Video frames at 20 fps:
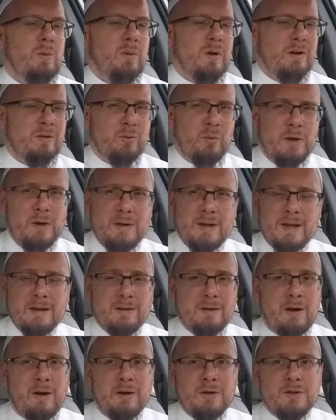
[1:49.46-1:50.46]
Whereas when you get
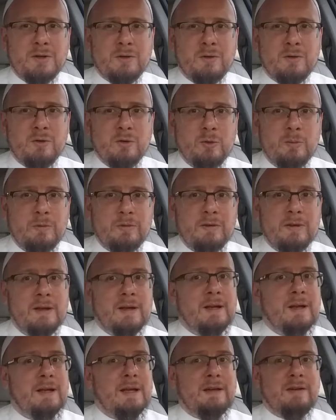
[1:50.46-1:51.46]
larger groups,
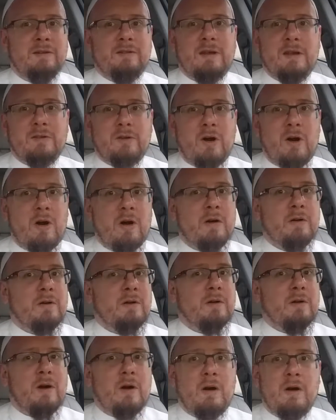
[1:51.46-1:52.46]
it just gets
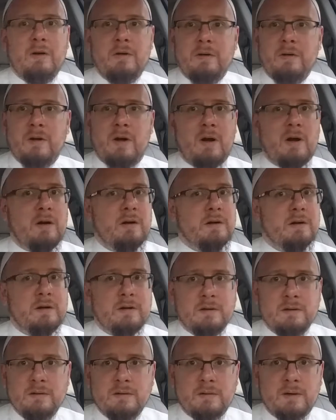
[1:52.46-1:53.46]
harder and harder and
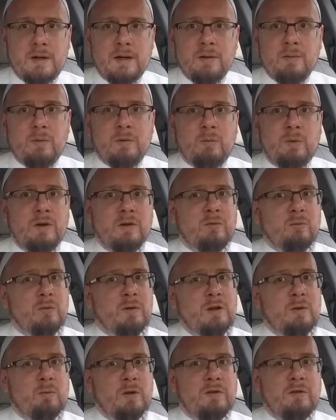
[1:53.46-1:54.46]
harder, right? Whereas
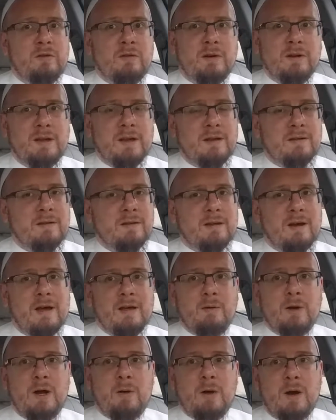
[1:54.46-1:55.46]
once you start get to,
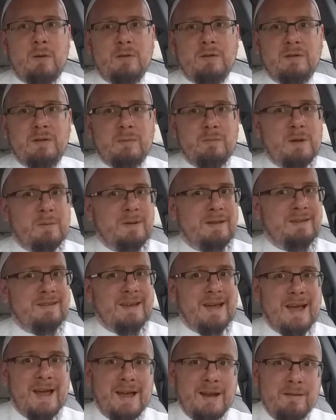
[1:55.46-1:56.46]
I would say maybe
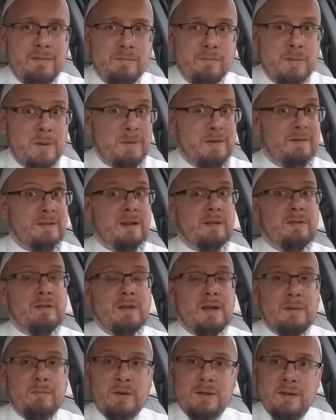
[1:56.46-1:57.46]
10, maybe even less
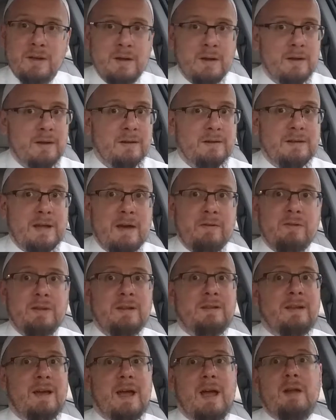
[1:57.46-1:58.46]
than that, but
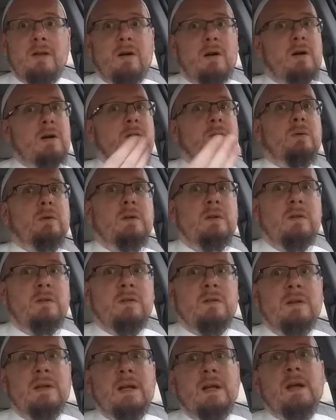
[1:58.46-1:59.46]
definitely 10
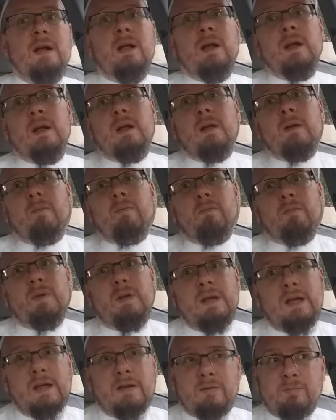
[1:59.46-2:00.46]
onwards,
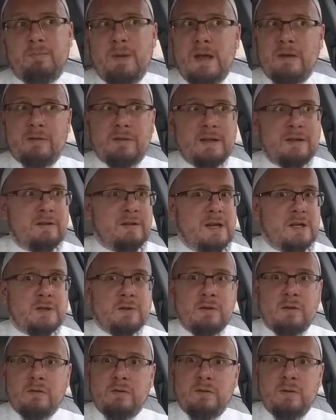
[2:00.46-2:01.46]
it's basically
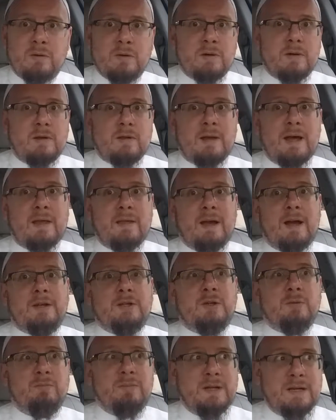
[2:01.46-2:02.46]
teacher to student.
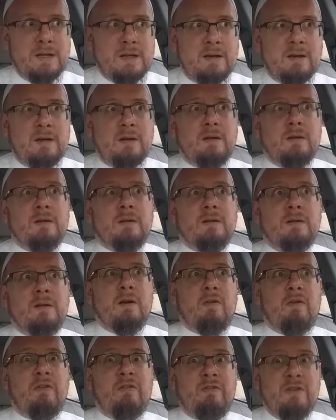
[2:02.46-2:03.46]
That should be
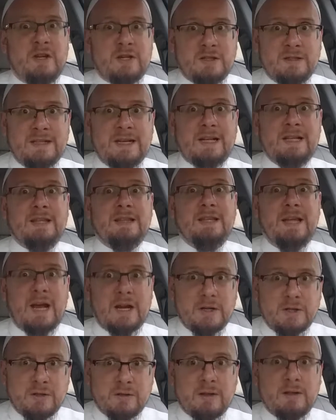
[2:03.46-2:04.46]
officially a
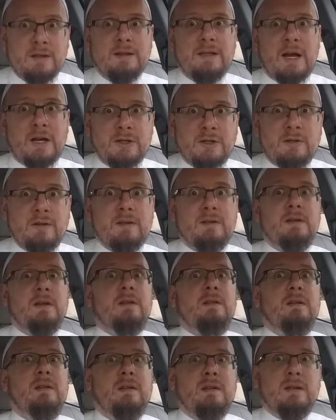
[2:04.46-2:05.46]
lecture
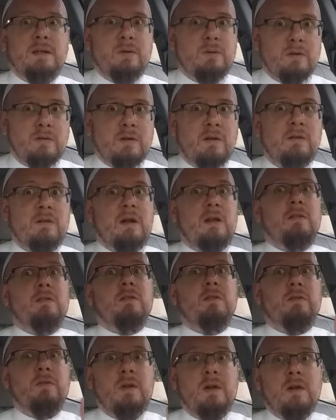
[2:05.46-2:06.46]
in the linguistic
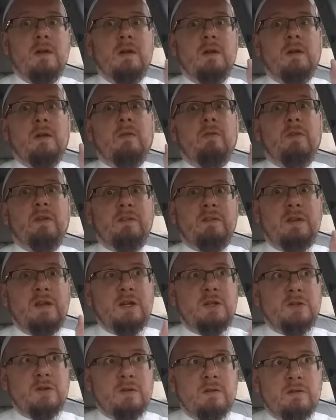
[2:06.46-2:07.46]
sense of the
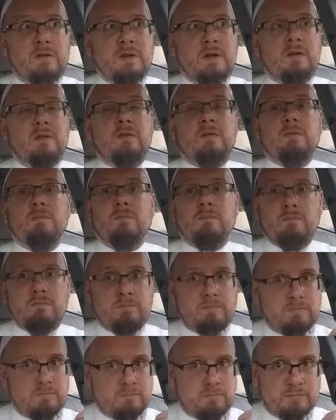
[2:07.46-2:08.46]
teacher is just
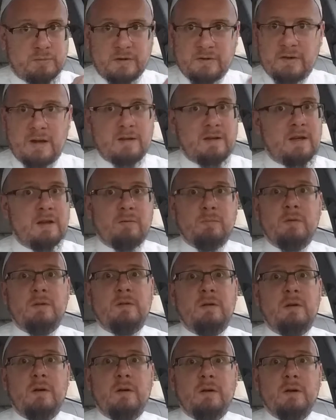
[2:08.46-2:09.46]
presenting his
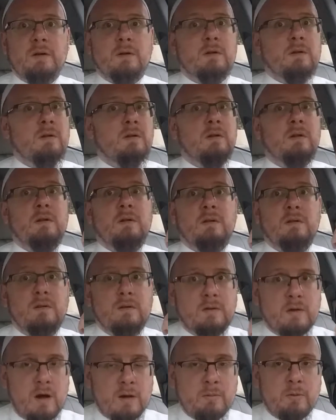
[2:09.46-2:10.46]
material,
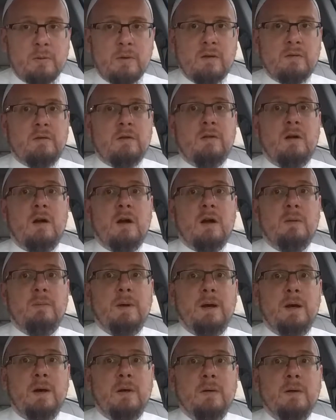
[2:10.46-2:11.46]
talking about what he has to talk
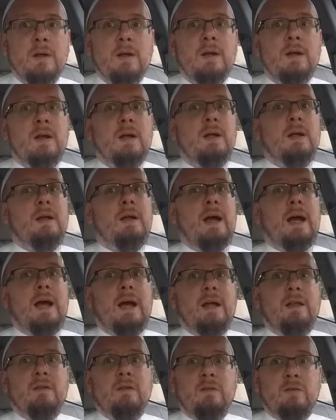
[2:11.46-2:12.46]
about,
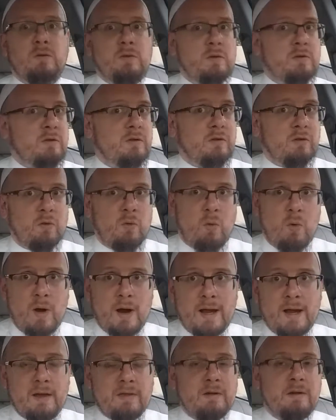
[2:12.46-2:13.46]
and the students are just
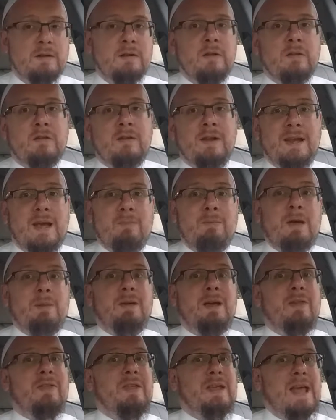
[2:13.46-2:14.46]
quiet, they're listening, and
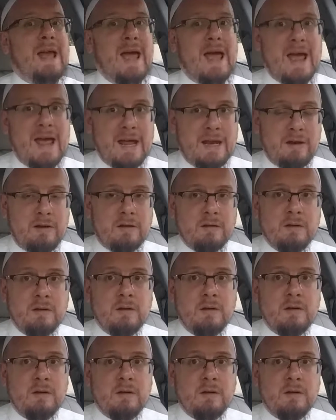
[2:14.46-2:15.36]
maybe at the end,